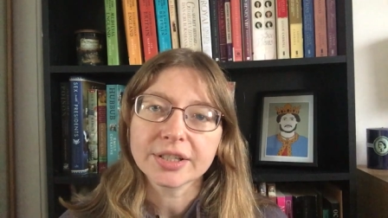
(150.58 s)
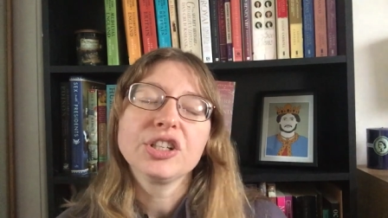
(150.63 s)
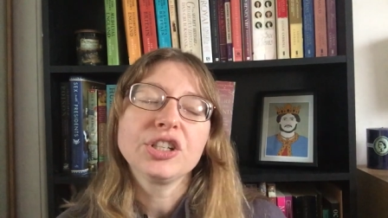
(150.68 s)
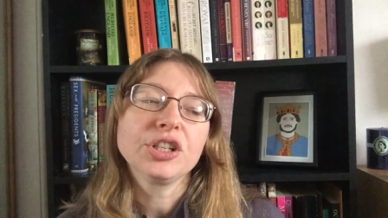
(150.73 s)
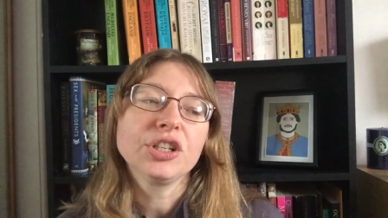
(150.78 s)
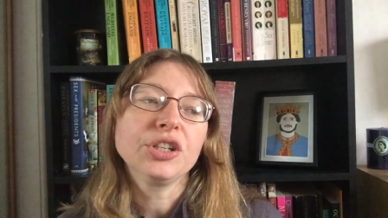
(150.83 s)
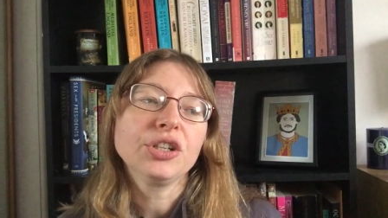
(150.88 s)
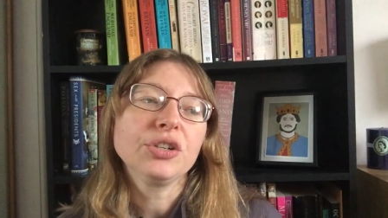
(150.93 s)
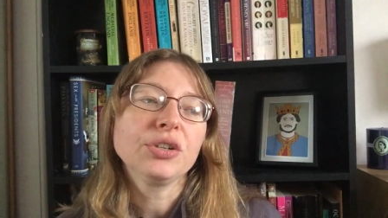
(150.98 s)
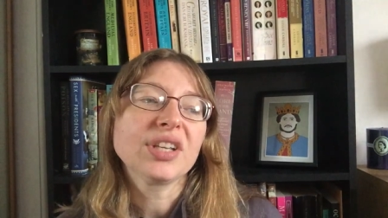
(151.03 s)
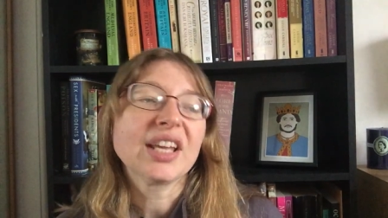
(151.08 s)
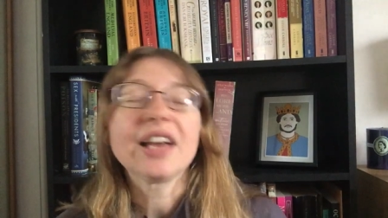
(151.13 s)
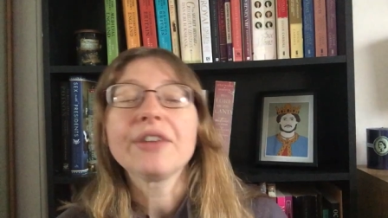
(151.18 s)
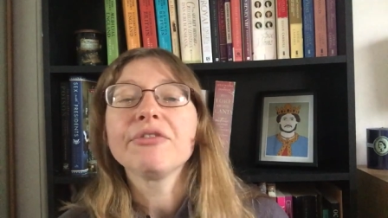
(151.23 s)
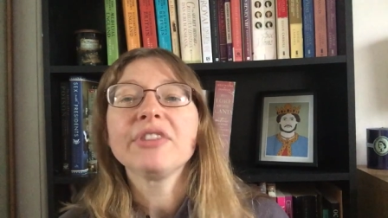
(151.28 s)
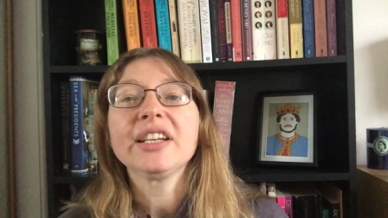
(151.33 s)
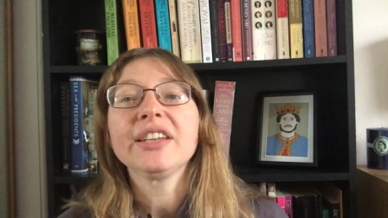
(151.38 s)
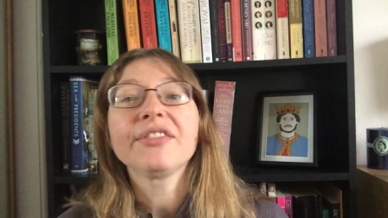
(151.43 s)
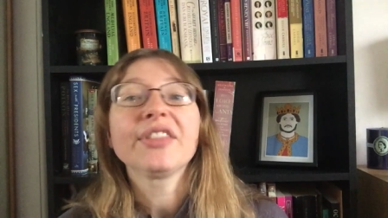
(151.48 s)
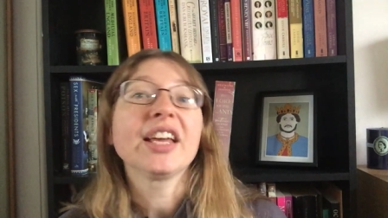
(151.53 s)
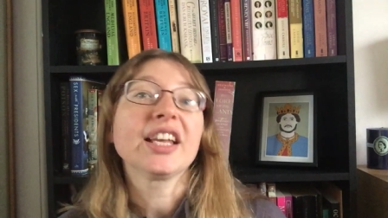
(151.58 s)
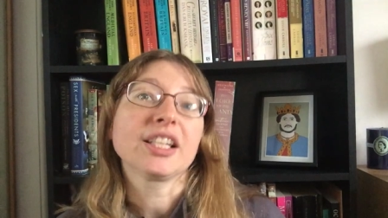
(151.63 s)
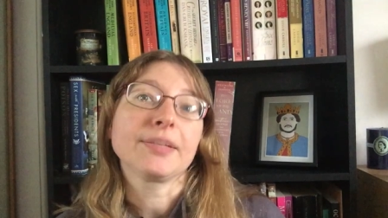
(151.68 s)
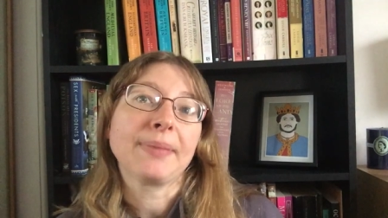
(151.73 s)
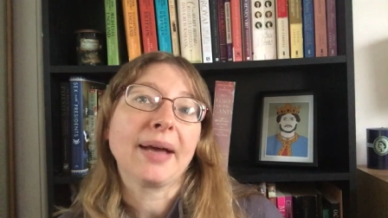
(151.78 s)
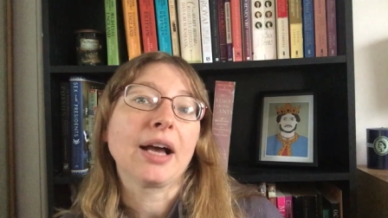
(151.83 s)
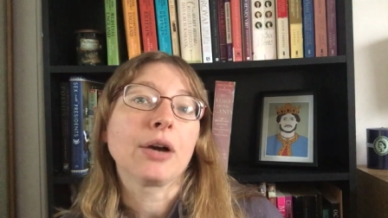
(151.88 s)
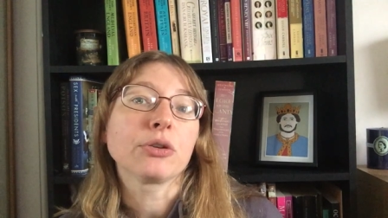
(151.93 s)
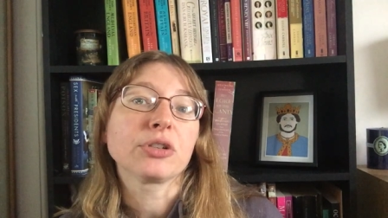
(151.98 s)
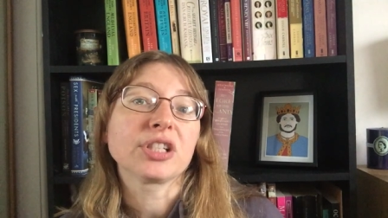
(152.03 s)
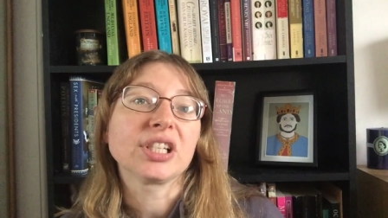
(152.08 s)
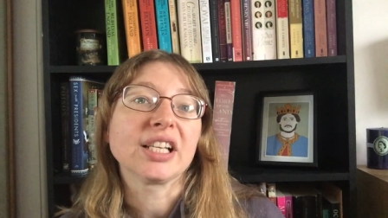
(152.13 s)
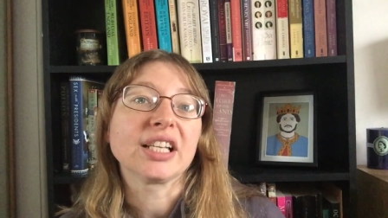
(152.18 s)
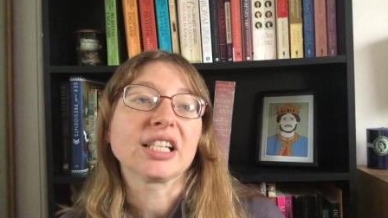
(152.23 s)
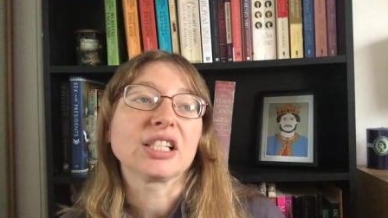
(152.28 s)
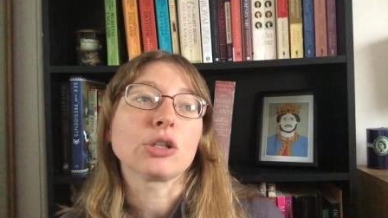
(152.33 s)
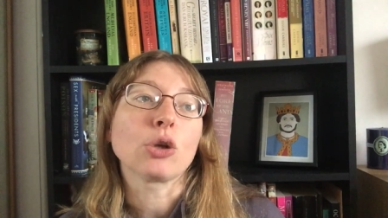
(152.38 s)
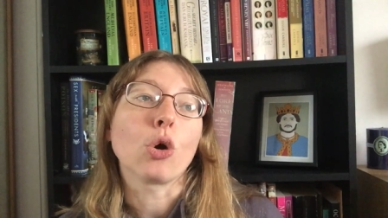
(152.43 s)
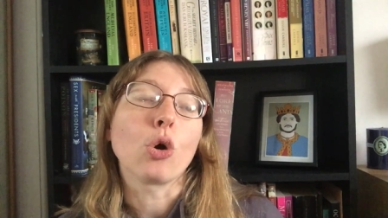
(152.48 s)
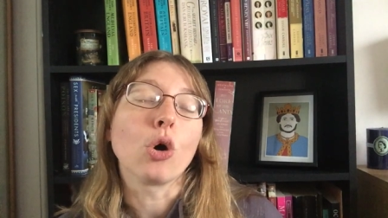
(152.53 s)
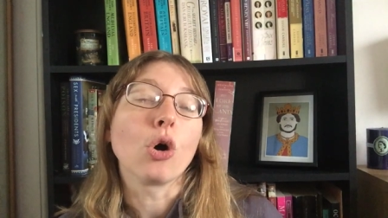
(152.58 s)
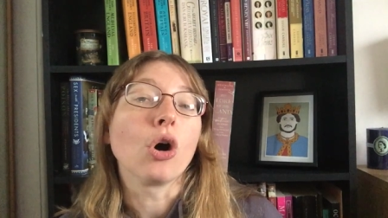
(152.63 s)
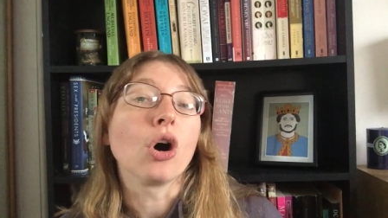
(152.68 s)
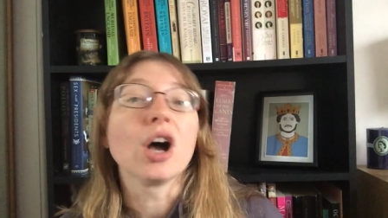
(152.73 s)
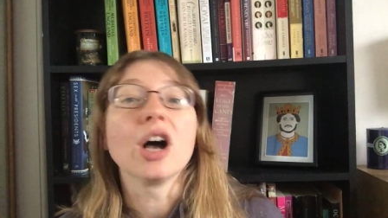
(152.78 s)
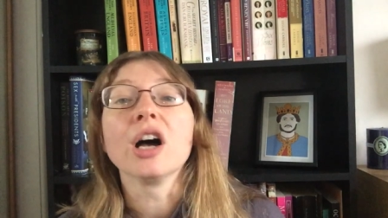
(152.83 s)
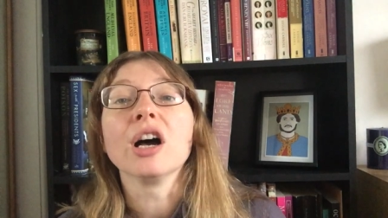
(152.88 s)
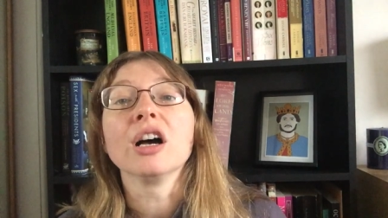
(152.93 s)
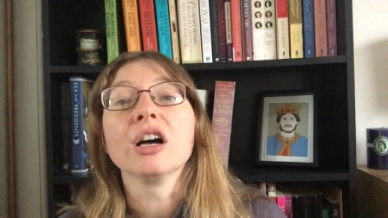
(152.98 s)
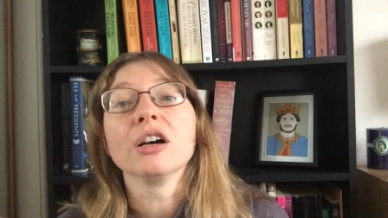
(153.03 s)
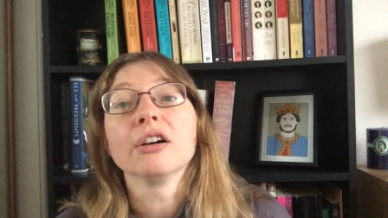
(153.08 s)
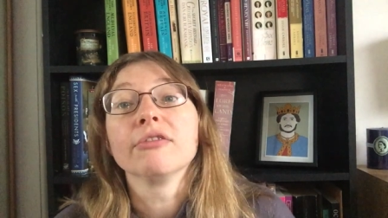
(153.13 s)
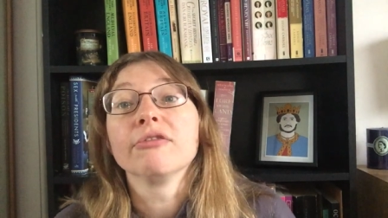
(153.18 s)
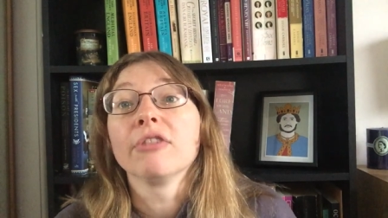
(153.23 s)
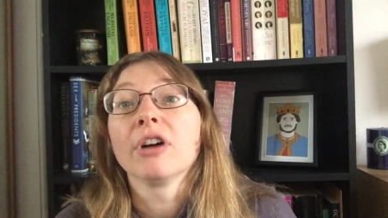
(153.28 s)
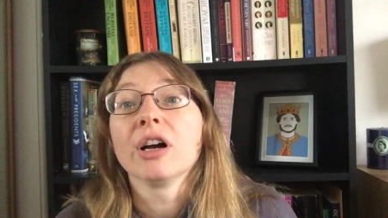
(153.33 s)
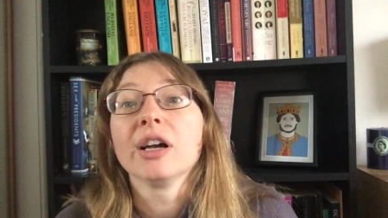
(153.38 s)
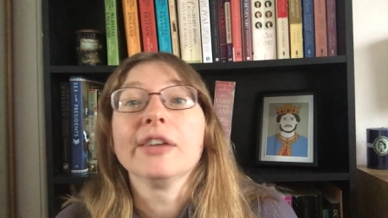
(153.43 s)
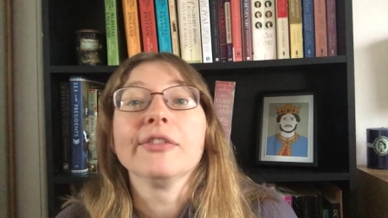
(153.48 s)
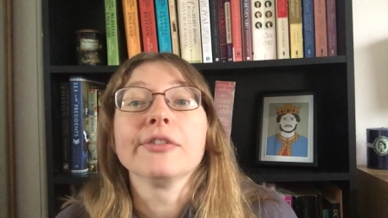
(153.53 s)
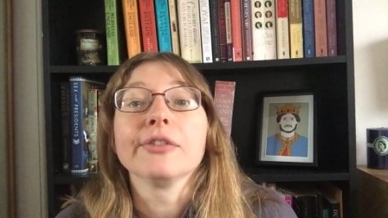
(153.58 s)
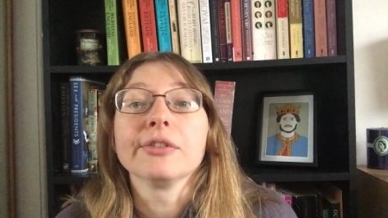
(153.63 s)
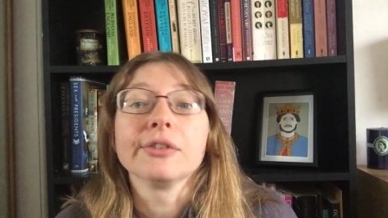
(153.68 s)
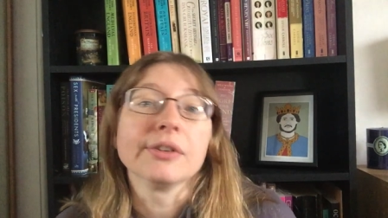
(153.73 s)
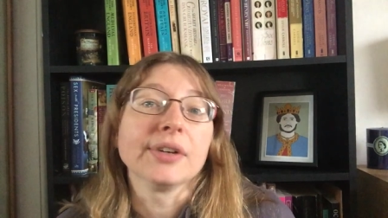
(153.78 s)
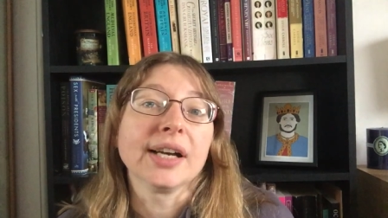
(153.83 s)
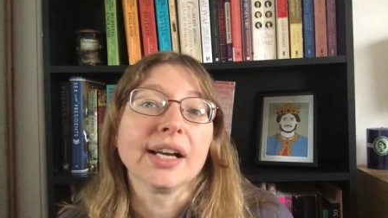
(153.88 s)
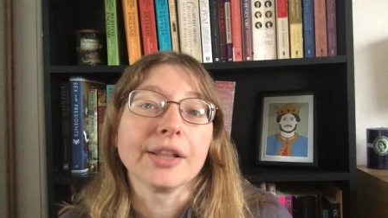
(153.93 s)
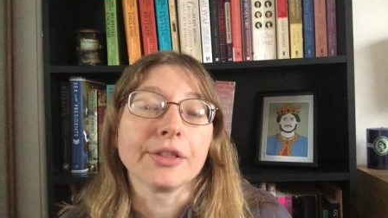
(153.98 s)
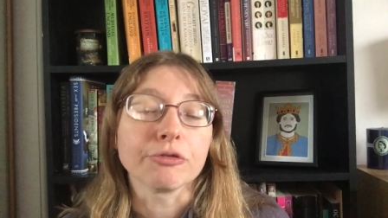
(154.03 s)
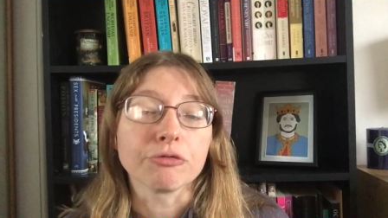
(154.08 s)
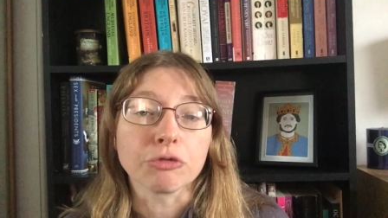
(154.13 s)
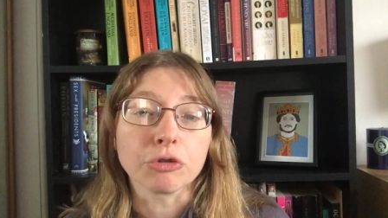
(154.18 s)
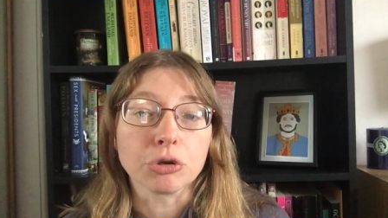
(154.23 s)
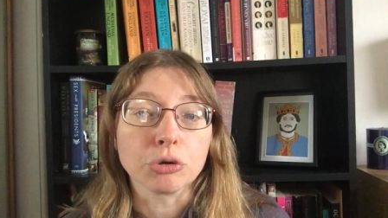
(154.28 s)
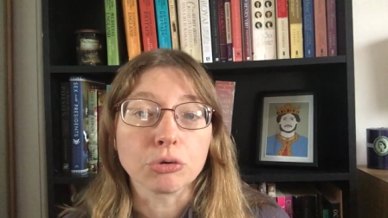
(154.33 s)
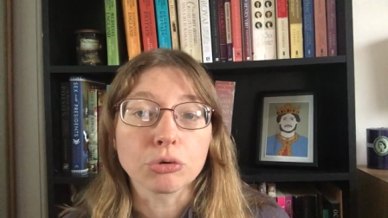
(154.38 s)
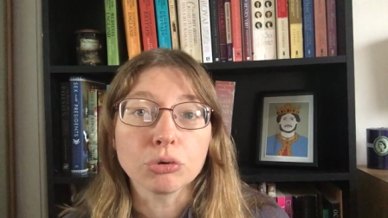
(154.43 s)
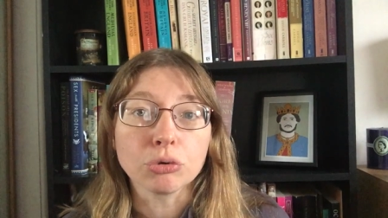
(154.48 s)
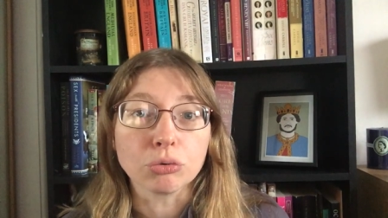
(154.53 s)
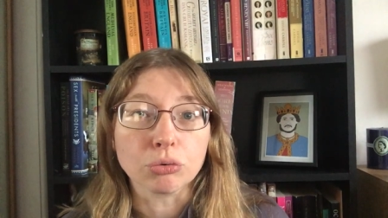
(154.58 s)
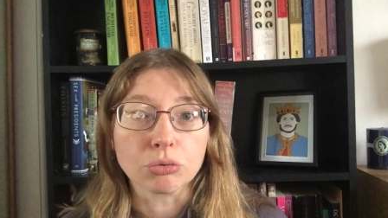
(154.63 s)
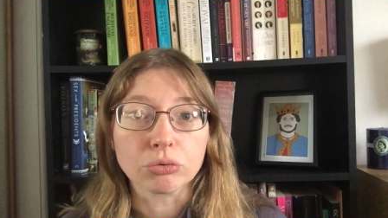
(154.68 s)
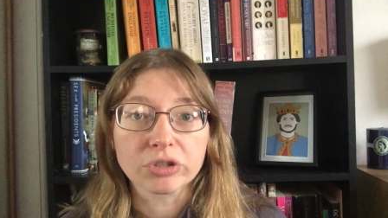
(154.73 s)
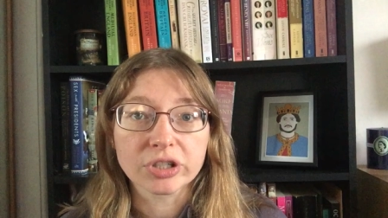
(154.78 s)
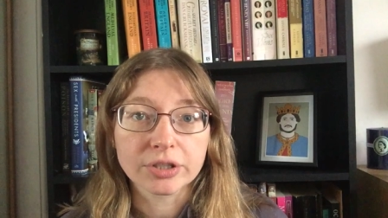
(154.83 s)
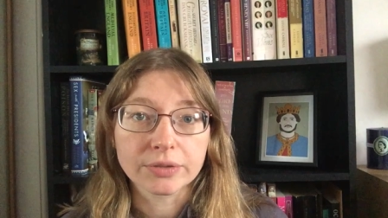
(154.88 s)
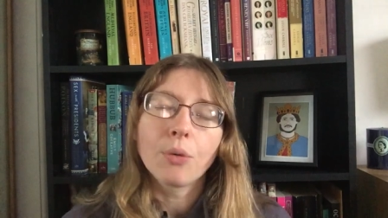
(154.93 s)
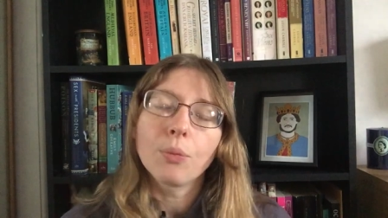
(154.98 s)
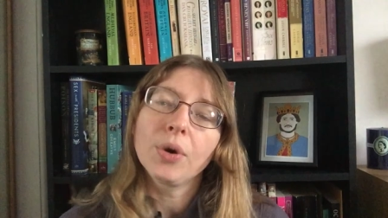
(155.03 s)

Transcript: to get rid of their spouses or a rival at the royal courts.